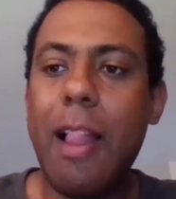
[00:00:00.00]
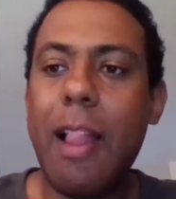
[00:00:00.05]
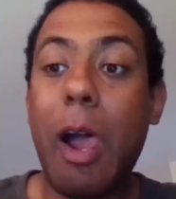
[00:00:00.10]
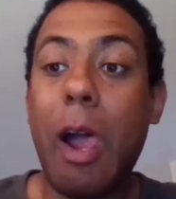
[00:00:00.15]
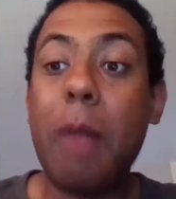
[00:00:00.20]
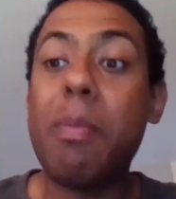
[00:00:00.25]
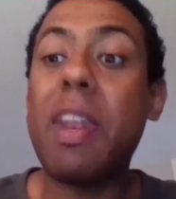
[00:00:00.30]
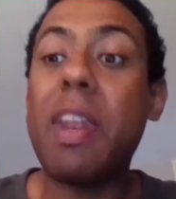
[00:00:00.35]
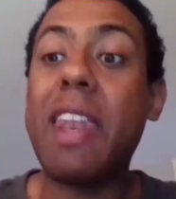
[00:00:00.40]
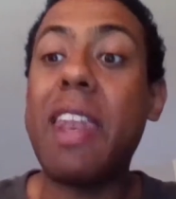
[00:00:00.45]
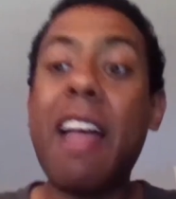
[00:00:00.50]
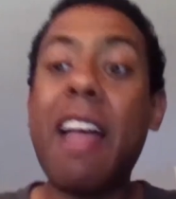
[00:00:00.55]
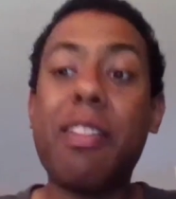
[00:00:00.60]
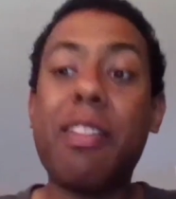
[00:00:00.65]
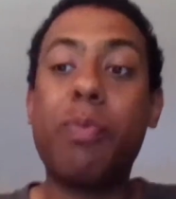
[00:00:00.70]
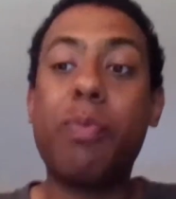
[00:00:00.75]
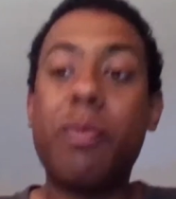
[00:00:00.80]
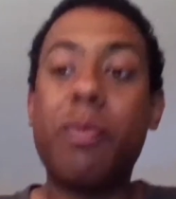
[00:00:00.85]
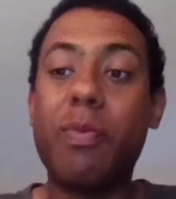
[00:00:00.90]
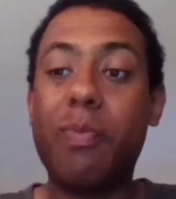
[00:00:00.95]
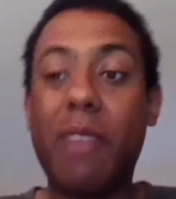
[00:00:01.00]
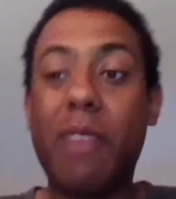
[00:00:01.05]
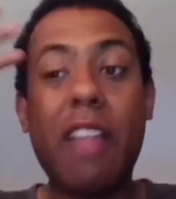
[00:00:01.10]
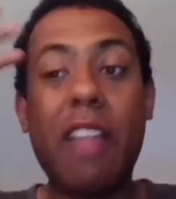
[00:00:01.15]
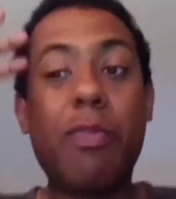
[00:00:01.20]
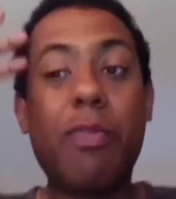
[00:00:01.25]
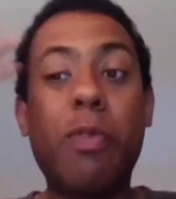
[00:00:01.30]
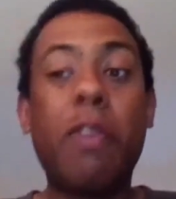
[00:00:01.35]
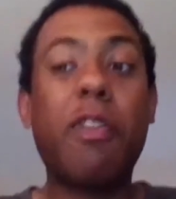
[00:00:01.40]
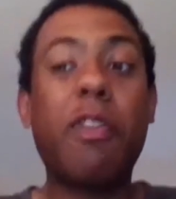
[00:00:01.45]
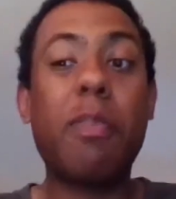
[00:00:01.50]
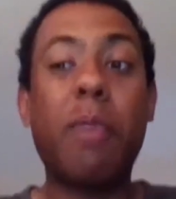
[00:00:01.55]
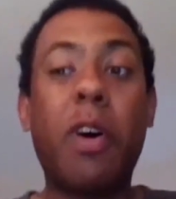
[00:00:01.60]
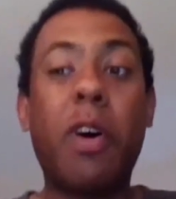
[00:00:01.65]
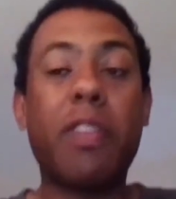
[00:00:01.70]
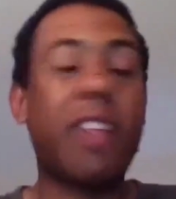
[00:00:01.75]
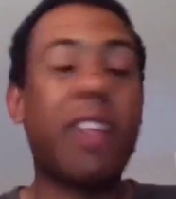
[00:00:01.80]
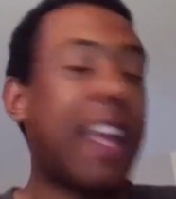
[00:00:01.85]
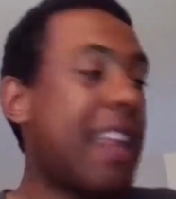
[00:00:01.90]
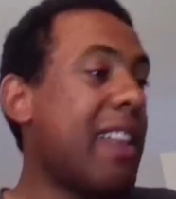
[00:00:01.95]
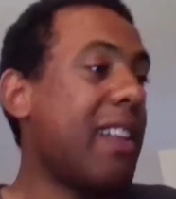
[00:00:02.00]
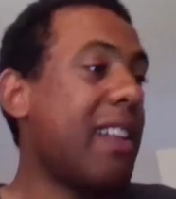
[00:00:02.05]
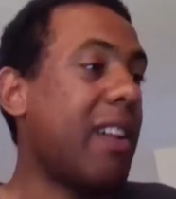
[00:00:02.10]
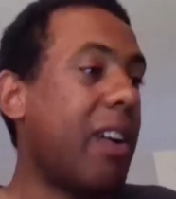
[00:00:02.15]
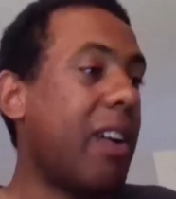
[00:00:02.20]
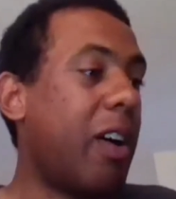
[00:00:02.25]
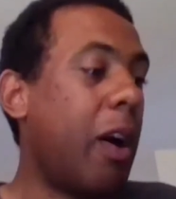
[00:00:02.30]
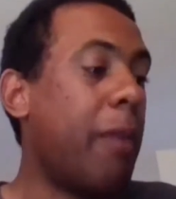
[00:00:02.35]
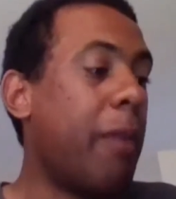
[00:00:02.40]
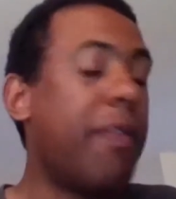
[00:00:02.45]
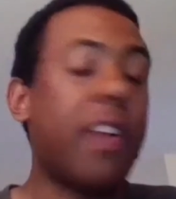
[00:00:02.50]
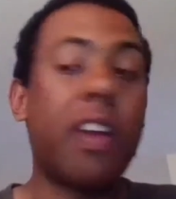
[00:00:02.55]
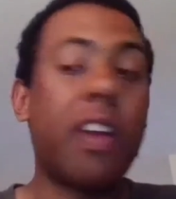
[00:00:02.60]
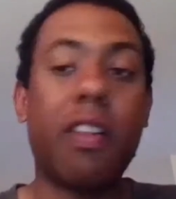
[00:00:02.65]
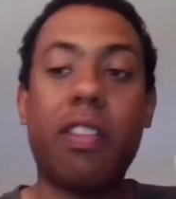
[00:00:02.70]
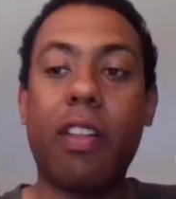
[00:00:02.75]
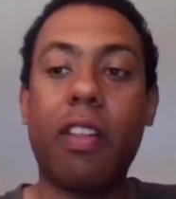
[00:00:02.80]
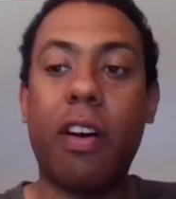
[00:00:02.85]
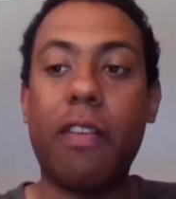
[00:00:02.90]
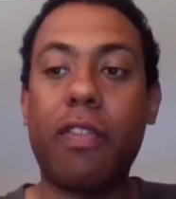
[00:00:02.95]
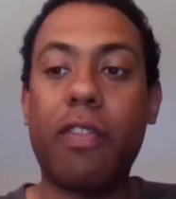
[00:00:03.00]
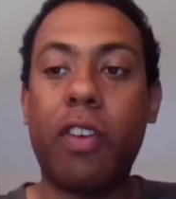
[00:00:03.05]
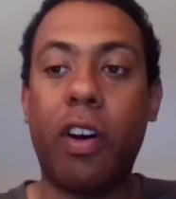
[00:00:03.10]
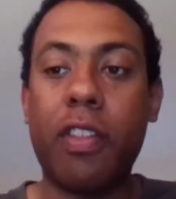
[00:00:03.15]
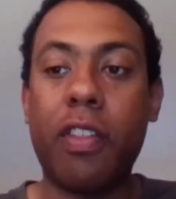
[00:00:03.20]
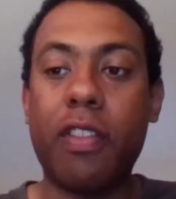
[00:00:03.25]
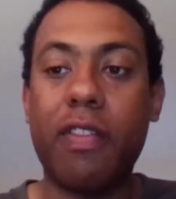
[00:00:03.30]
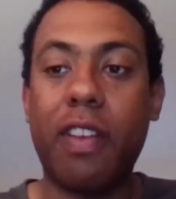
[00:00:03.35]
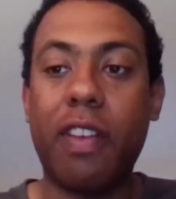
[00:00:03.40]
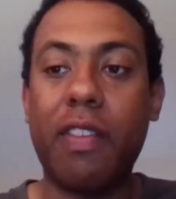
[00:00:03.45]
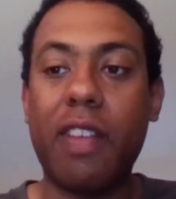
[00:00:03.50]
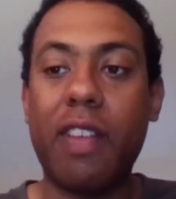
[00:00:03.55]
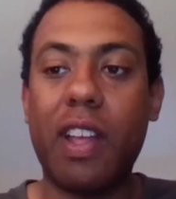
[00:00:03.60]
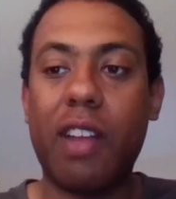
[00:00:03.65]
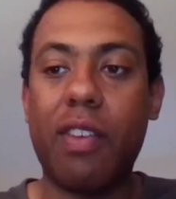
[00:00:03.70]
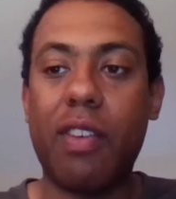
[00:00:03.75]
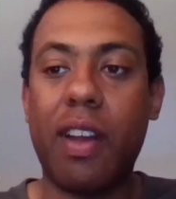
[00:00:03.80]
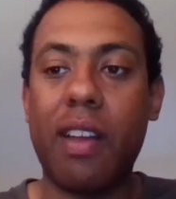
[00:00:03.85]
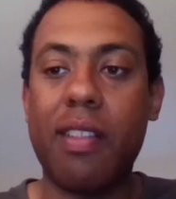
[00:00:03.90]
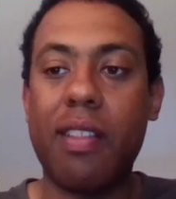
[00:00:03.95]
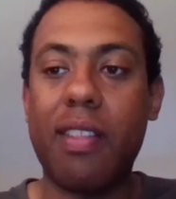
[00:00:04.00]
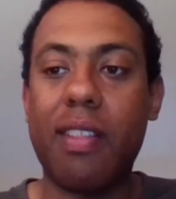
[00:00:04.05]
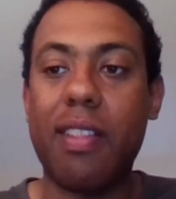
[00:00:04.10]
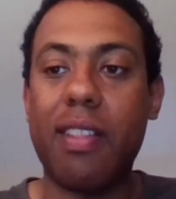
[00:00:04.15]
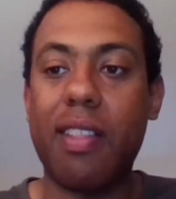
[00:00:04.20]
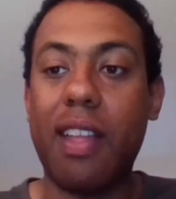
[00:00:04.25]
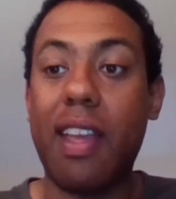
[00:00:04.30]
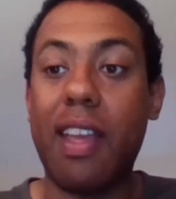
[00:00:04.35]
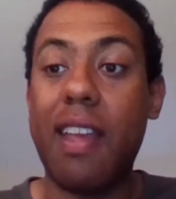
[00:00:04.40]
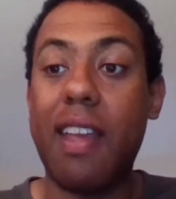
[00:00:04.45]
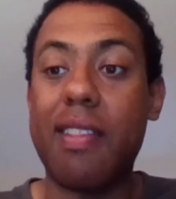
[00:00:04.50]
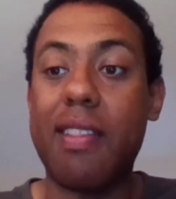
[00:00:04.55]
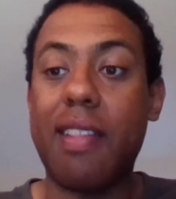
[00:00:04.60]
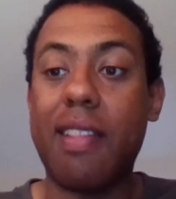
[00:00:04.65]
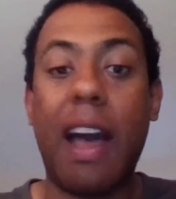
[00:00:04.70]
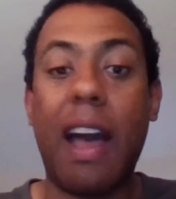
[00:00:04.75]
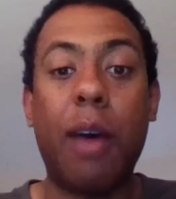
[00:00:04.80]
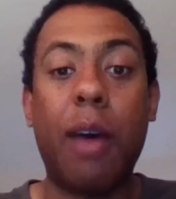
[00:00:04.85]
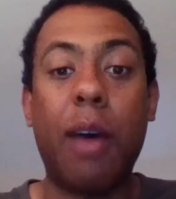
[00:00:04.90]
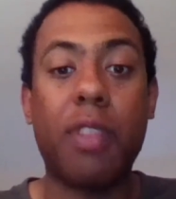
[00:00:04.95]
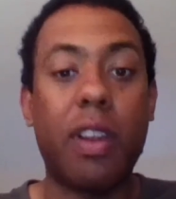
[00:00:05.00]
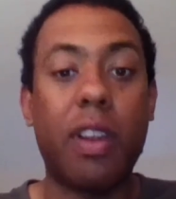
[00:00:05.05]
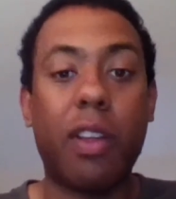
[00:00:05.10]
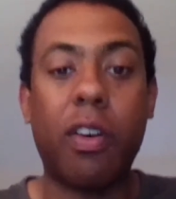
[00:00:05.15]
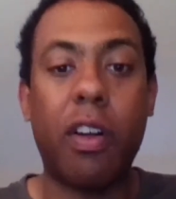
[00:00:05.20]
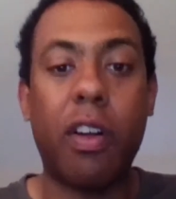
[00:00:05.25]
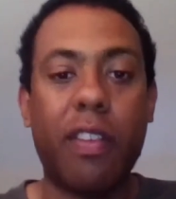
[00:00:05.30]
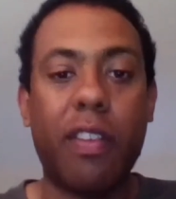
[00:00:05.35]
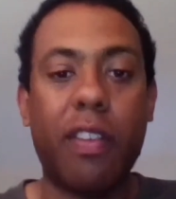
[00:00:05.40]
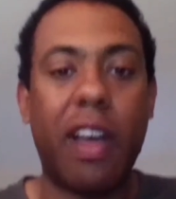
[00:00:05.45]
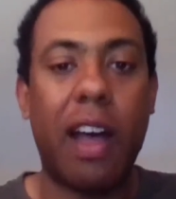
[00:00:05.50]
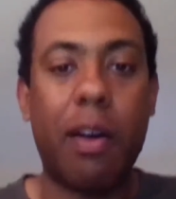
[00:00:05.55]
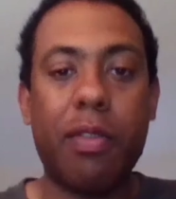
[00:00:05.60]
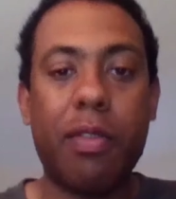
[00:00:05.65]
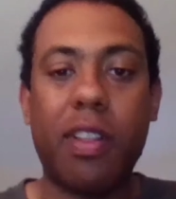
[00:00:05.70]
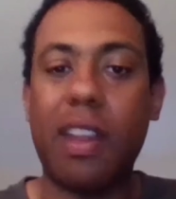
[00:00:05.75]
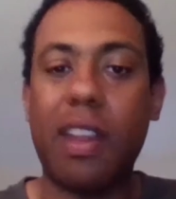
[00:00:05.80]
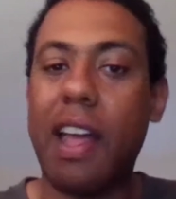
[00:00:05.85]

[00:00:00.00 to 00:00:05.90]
That's one of the most obvious sort of cost of living increases is housing, the cost of housing.